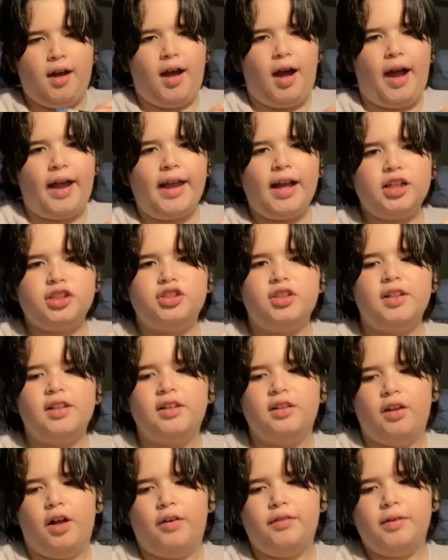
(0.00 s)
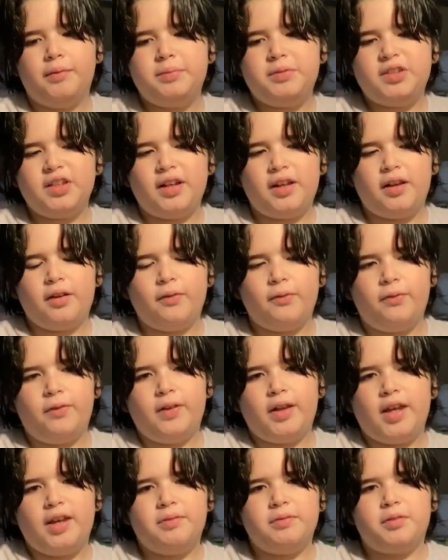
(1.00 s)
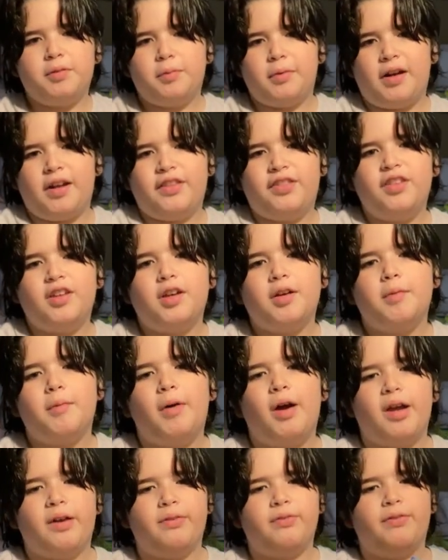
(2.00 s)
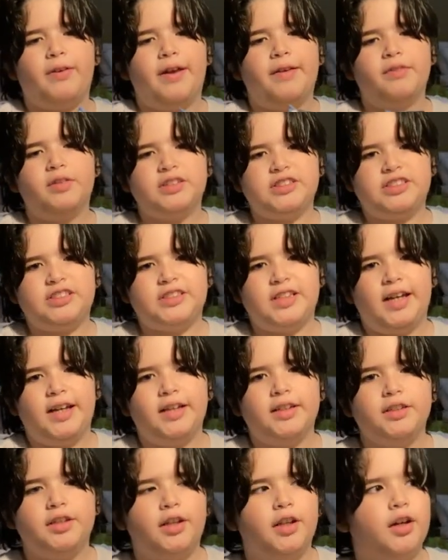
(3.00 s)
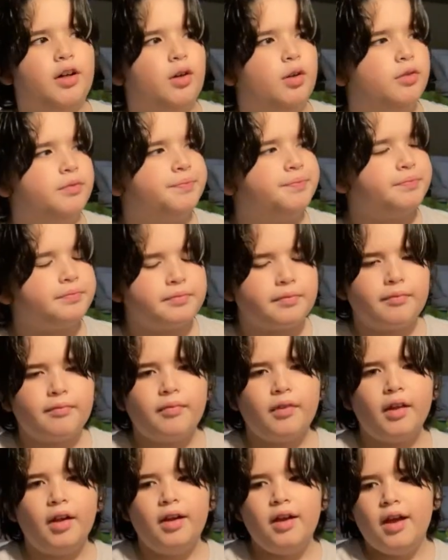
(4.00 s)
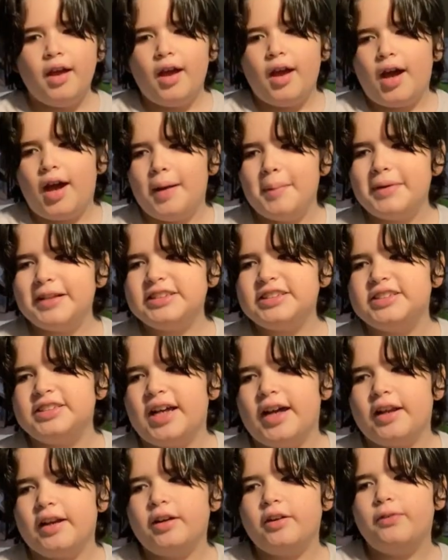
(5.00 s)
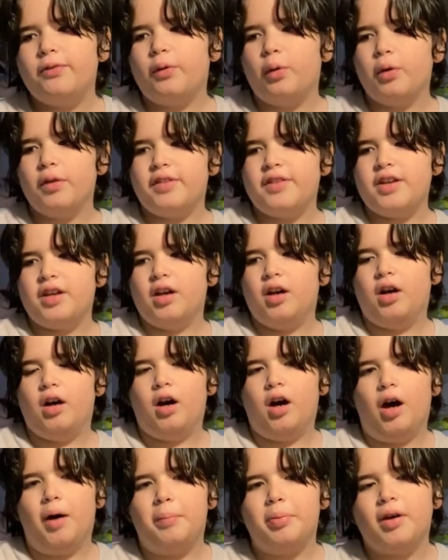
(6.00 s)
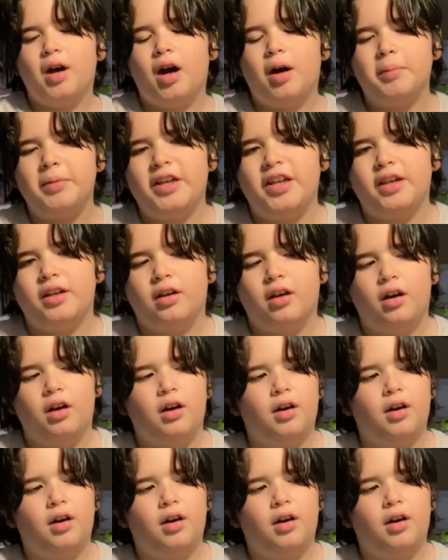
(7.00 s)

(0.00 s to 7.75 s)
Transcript: I actually love Obsidian Flames, but I think my favorite set, you know, I'm excited for the upcoming,